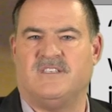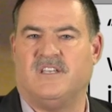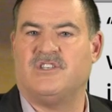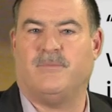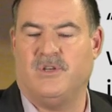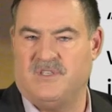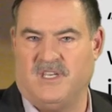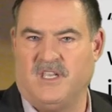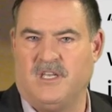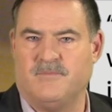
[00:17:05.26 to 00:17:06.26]
and such to produce
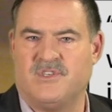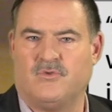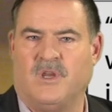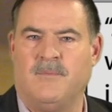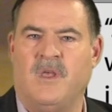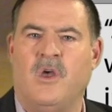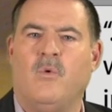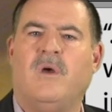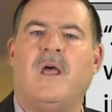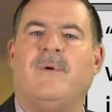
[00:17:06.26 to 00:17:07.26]
an income stream.
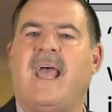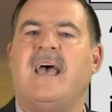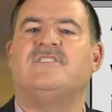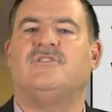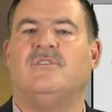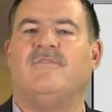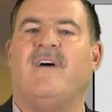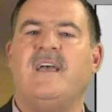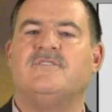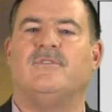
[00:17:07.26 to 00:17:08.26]
What I would ask your
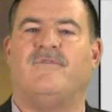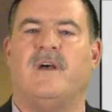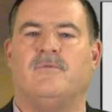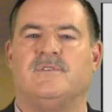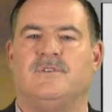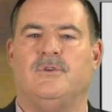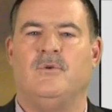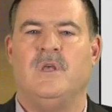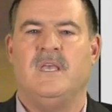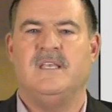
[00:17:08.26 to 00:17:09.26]
advisor if I was
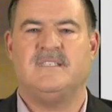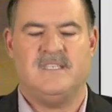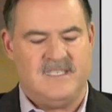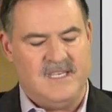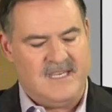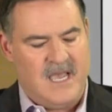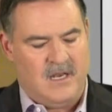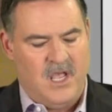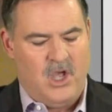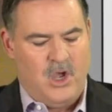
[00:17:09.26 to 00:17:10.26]
you is to sit
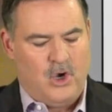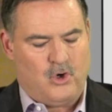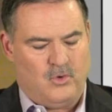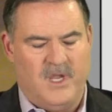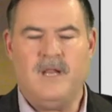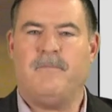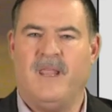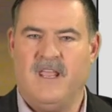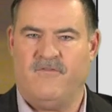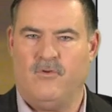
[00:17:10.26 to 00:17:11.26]
down, create a
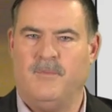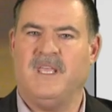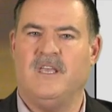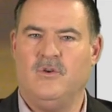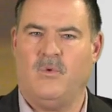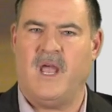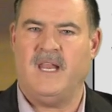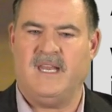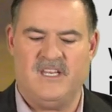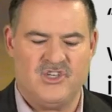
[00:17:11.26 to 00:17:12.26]
plan for me in
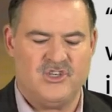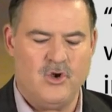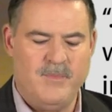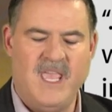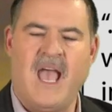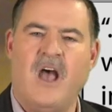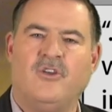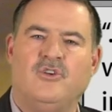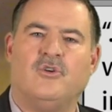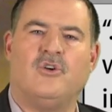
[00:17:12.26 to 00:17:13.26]
writing, and show me how
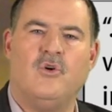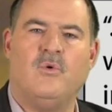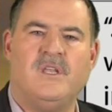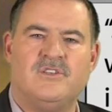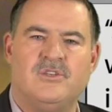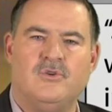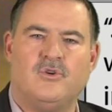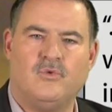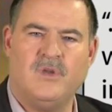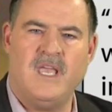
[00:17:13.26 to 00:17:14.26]
you're going to
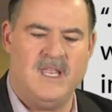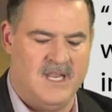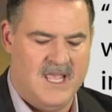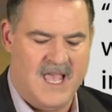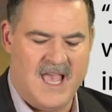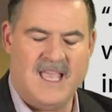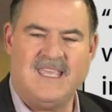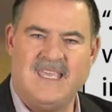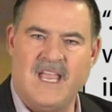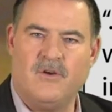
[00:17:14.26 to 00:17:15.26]
create a
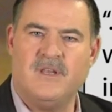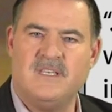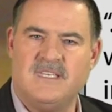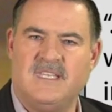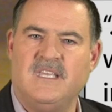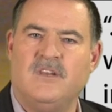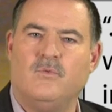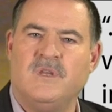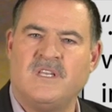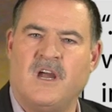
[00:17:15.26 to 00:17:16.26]
guaranteed
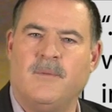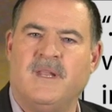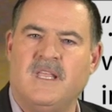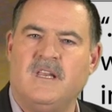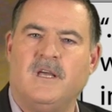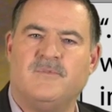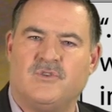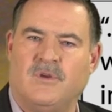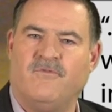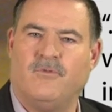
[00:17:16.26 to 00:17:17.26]
retirement income
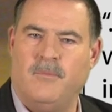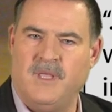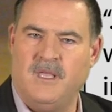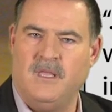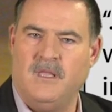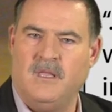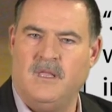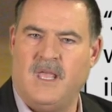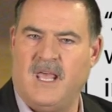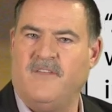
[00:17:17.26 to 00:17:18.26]
stream for me
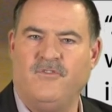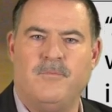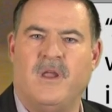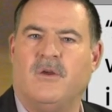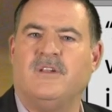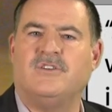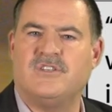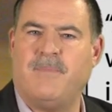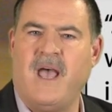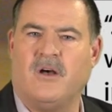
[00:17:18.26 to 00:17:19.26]
and if you're married, your
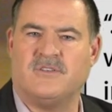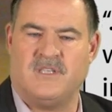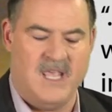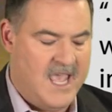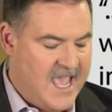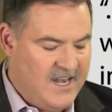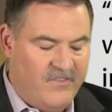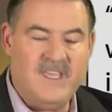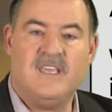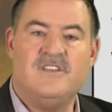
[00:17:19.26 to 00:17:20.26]
spouse. And if
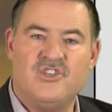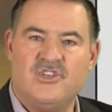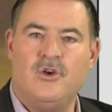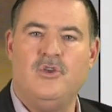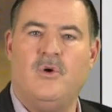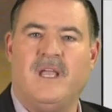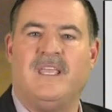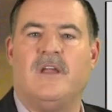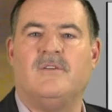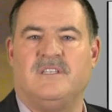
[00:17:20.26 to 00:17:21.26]
he can show you a
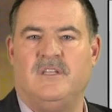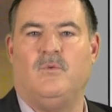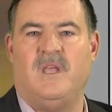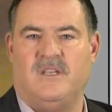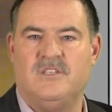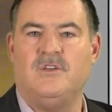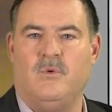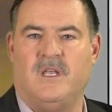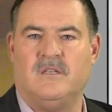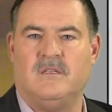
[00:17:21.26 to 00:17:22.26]
guaranteed way to
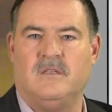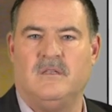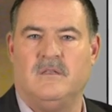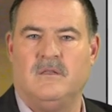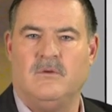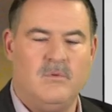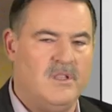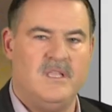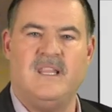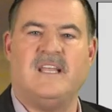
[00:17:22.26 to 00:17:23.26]
do it, well,
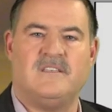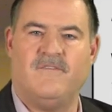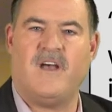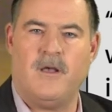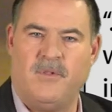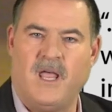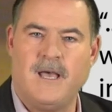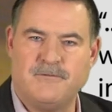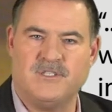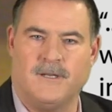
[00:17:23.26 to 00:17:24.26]
then that's a viable
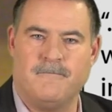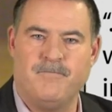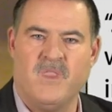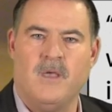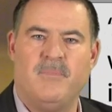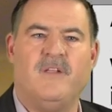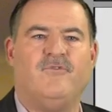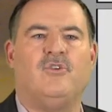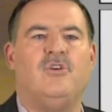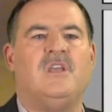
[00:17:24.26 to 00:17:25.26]
option. But if
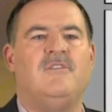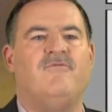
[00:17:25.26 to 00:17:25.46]
you're looking